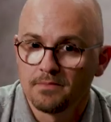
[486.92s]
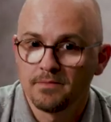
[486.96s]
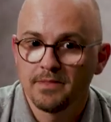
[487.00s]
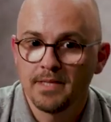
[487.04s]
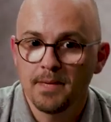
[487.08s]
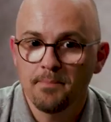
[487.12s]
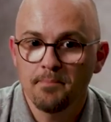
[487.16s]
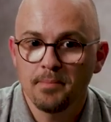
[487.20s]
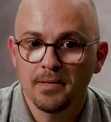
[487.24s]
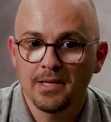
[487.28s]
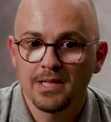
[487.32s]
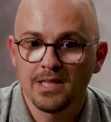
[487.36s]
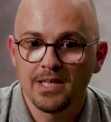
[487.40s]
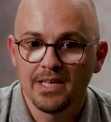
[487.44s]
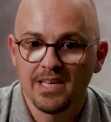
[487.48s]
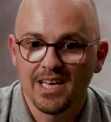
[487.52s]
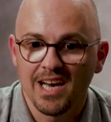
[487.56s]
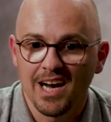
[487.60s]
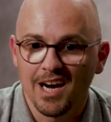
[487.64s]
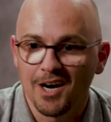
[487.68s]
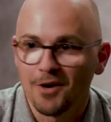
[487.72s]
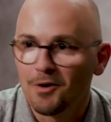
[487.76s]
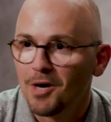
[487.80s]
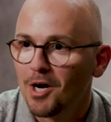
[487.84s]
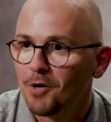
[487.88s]
Typically
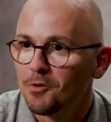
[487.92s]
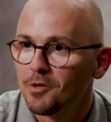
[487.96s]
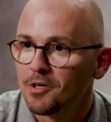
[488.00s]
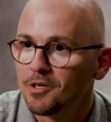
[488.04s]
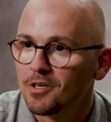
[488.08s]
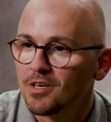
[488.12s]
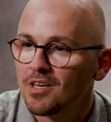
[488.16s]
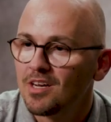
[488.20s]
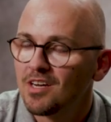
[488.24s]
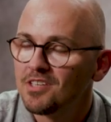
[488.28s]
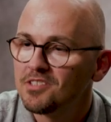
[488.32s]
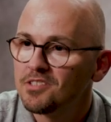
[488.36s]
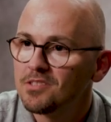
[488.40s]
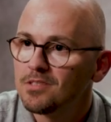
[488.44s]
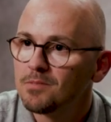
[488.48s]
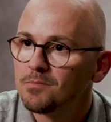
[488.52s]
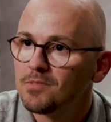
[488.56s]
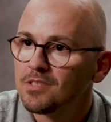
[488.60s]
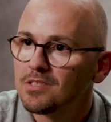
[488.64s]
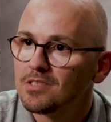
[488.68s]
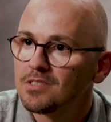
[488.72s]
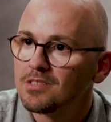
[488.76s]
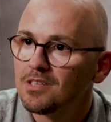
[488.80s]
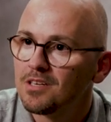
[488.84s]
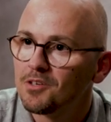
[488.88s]
how our
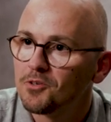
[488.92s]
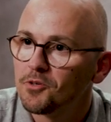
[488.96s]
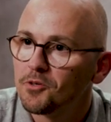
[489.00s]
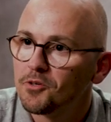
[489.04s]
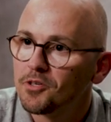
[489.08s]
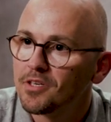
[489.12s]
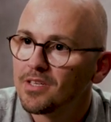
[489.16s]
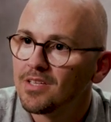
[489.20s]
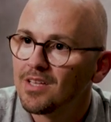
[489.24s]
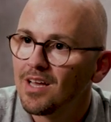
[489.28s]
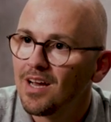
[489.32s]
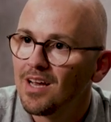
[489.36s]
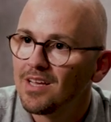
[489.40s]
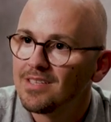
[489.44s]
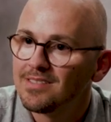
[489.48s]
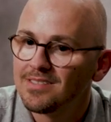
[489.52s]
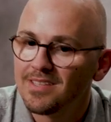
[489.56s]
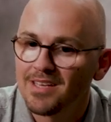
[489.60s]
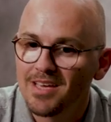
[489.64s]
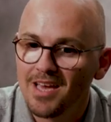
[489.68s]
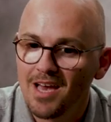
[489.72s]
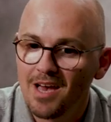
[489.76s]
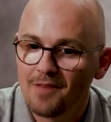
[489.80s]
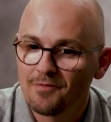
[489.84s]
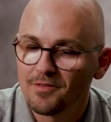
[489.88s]
customers are organized,
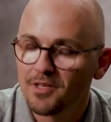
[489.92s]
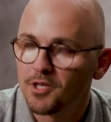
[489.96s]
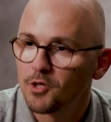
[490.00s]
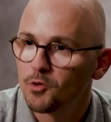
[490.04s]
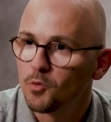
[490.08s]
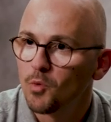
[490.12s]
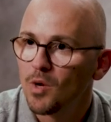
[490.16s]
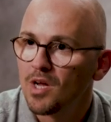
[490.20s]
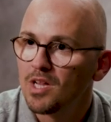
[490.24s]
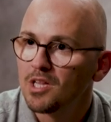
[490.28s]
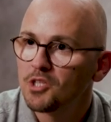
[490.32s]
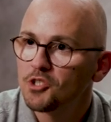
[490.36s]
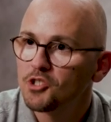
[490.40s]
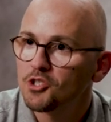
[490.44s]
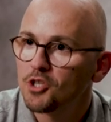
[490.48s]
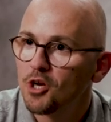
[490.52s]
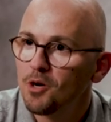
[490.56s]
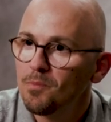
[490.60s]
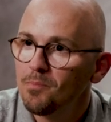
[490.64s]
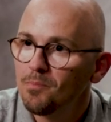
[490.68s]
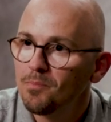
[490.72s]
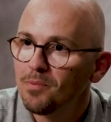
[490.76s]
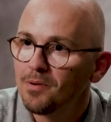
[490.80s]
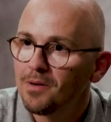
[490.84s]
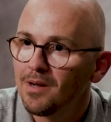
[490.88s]
they have their weld
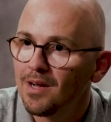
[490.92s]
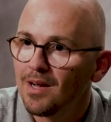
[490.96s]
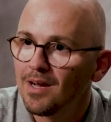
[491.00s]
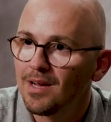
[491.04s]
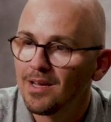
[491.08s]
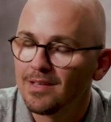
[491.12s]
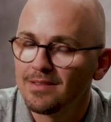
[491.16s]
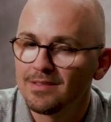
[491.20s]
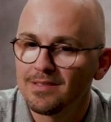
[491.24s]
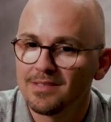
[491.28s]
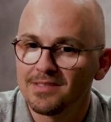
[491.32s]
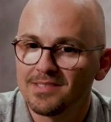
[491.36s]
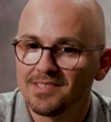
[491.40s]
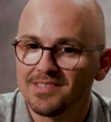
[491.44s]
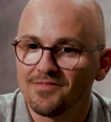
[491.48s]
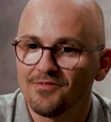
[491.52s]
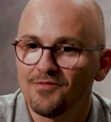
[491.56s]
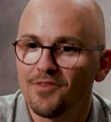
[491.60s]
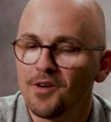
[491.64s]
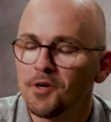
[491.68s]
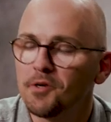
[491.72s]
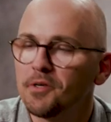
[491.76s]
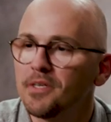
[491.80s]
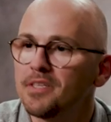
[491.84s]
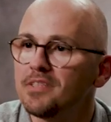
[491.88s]
shop, and it's
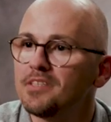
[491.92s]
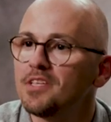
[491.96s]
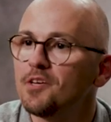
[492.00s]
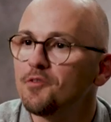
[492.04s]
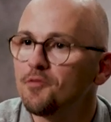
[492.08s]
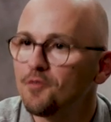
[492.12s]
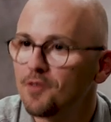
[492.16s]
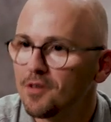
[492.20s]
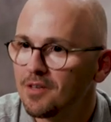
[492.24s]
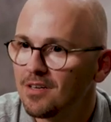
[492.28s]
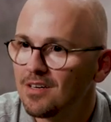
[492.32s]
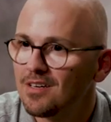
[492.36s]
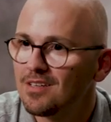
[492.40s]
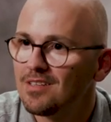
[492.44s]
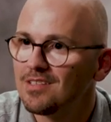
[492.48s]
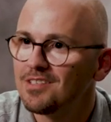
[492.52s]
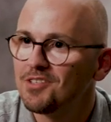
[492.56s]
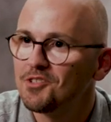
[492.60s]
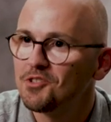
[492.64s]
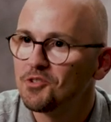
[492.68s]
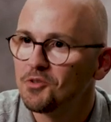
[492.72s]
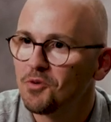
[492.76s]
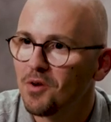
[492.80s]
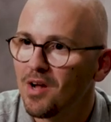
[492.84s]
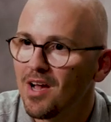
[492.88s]
very
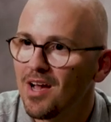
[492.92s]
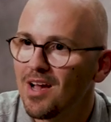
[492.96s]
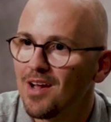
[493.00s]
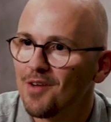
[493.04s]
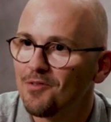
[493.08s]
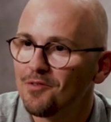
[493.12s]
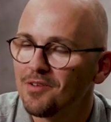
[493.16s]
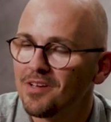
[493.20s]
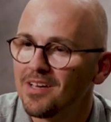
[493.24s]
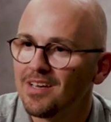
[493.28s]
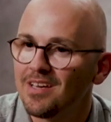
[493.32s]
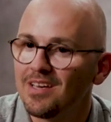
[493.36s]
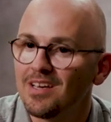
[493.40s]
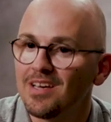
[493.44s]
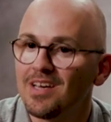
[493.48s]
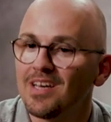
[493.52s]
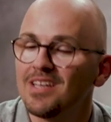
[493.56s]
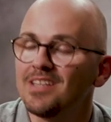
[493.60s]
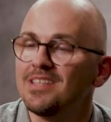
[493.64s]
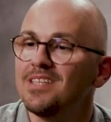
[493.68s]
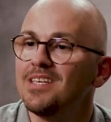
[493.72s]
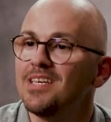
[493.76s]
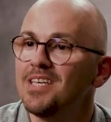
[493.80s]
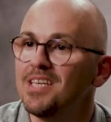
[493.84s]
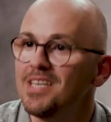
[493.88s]
difficult to have a
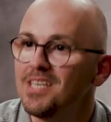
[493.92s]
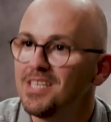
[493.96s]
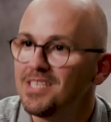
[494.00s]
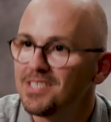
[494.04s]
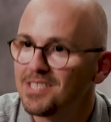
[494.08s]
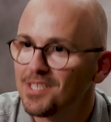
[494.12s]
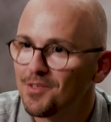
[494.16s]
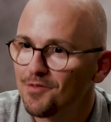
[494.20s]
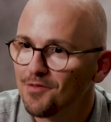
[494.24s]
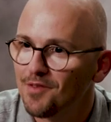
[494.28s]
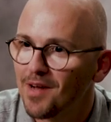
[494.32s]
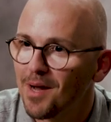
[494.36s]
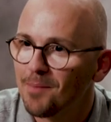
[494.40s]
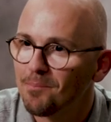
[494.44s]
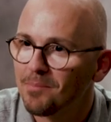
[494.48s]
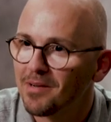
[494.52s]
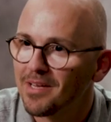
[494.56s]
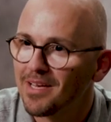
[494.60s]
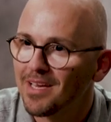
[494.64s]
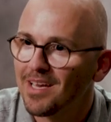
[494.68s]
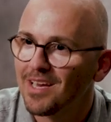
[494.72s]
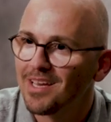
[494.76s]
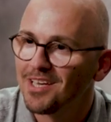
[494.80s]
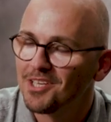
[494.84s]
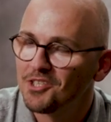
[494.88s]
adhesive
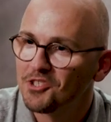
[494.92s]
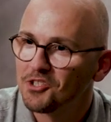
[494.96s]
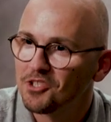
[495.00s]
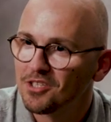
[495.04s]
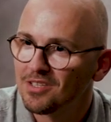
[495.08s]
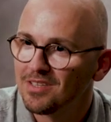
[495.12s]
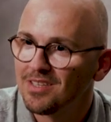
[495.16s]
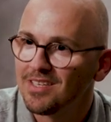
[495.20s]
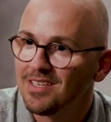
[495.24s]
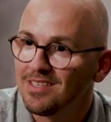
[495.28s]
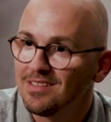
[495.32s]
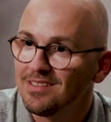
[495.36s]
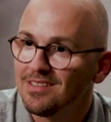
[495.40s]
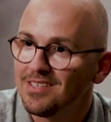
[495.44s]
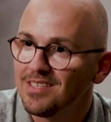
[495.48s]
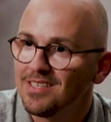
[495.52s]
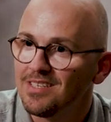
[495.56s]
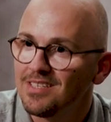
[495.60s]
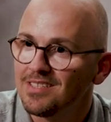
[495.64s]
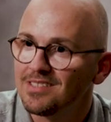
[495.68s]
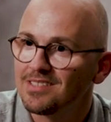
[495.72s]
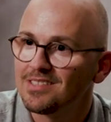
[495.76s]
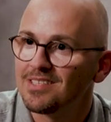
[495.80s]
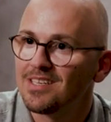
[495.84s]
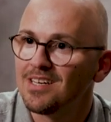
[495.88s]
application in
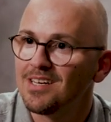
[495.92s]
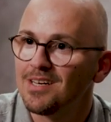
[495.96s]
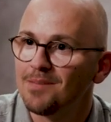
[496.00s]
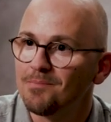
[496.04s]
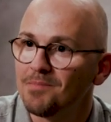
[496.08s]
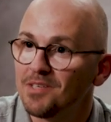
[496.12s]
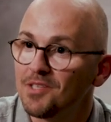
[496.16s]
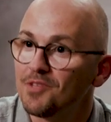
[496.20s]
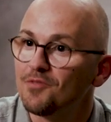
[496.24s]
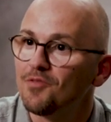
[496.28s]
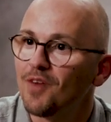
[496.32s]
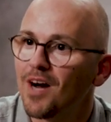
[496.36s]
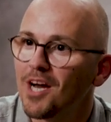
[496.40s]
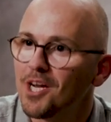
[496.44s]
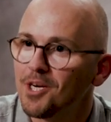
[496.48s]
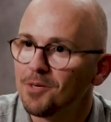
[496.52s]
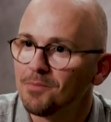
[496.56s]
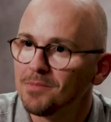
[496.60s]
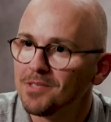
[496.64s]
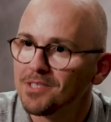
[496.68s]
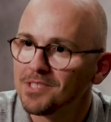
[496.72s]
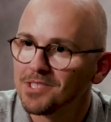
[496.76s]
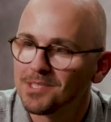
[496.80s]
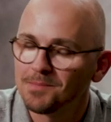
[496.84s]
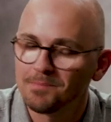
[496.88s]
these
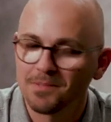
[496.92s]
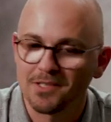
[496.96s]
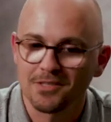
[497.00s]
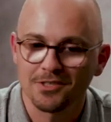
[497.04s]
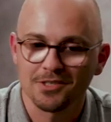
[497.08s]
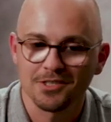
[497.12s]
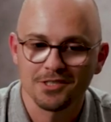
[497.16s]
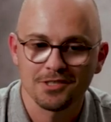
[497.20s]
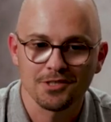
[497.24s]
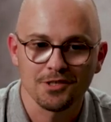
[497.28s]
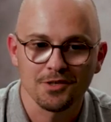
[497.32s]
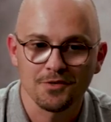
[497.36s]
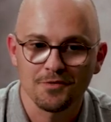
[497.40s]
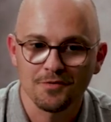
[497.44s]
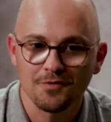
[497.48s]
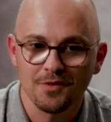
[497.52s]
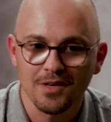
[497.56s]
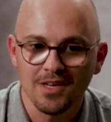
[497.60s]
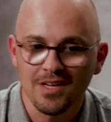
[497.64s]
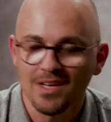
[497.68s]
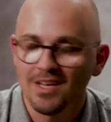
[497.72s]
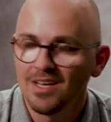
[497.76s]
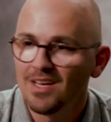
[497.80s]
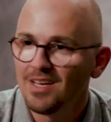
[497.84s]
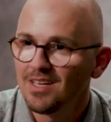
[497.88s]
environments because of
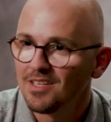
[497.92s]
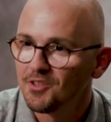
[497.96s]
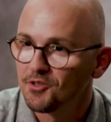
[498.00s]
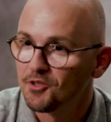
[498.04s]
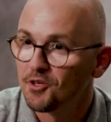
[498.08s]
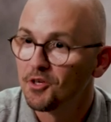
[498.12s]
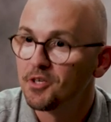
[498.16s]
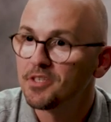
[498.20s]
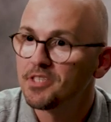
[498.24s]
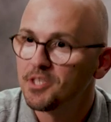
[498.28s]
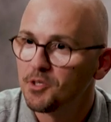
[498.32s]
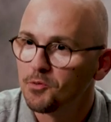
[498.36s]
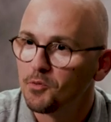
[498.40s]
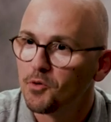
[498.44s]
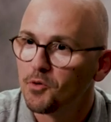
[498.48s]
dirty